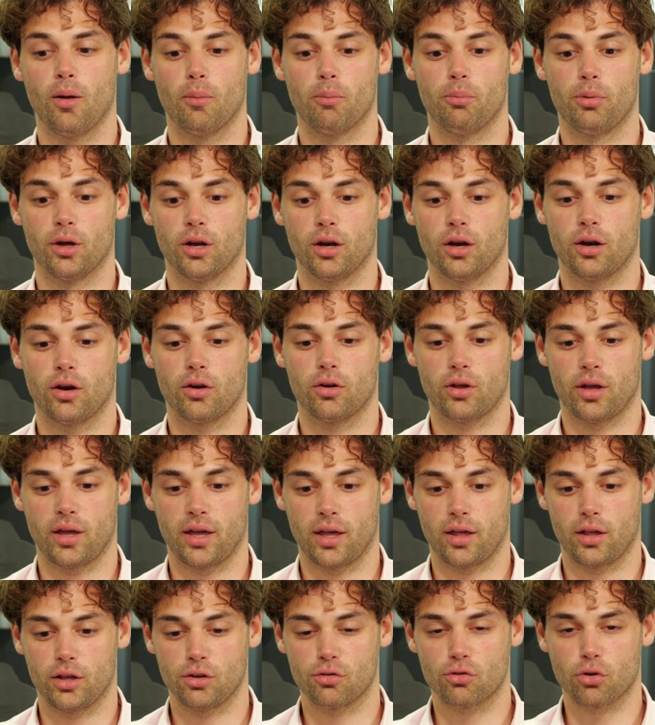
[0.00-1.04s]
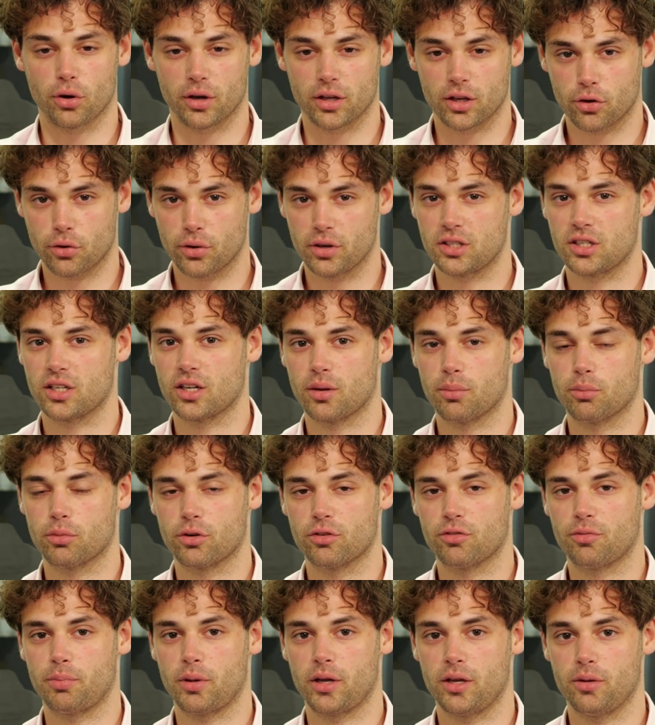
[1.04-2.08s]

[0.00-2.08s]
but you've got increasing number of